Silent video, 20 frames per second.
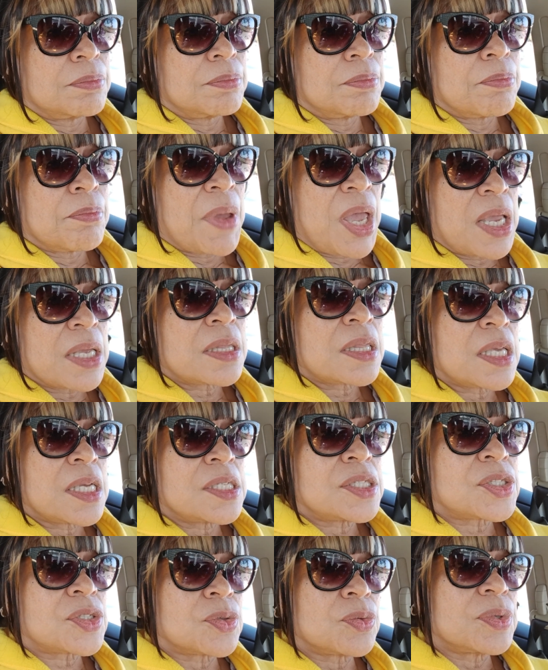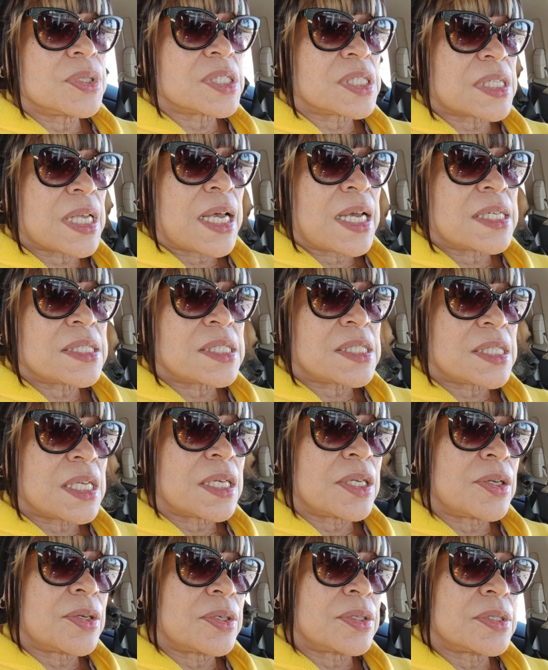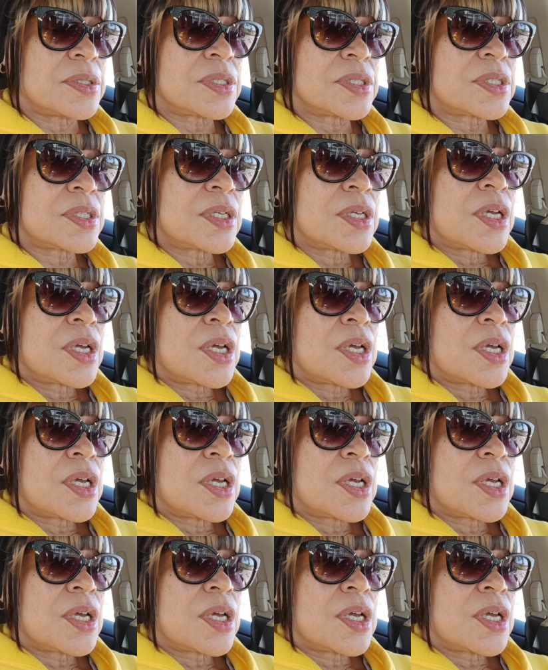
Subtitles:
make these suicide centers